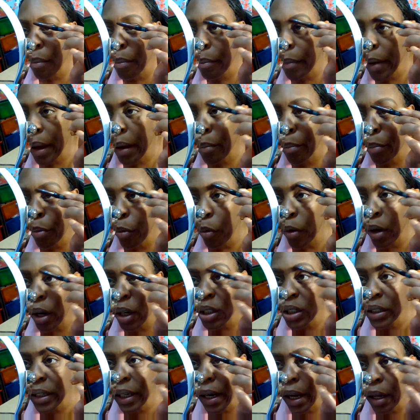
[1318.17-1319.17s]
my
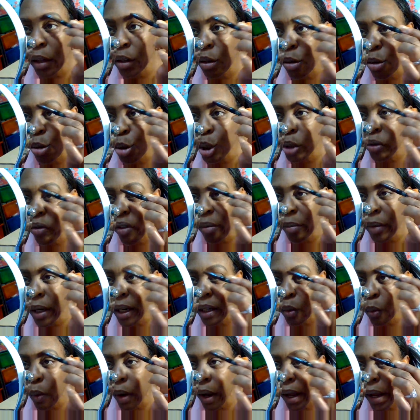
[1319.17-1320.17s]
brush that I use from
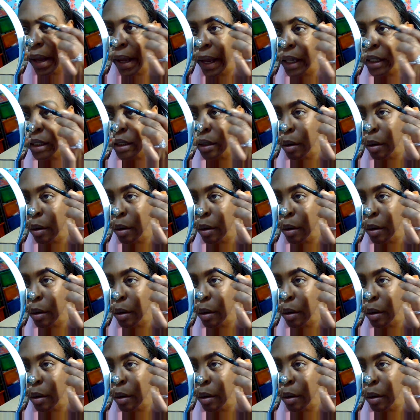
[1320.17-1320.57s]
NYX